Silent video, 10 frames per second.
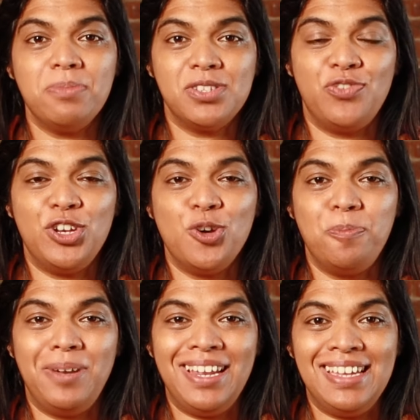this video,
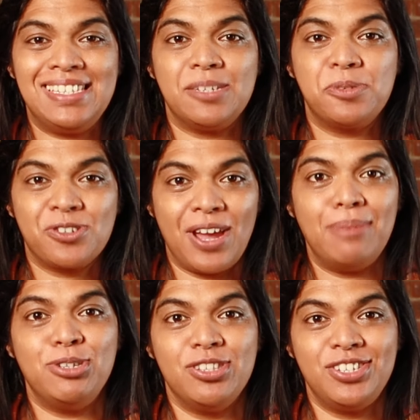please
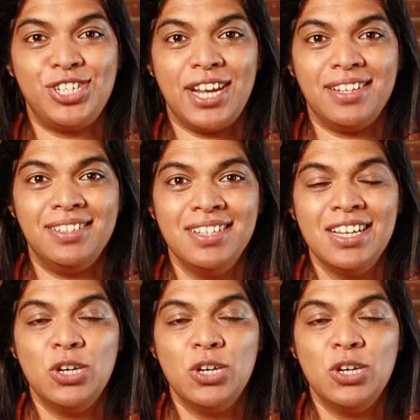subscribe to this channel.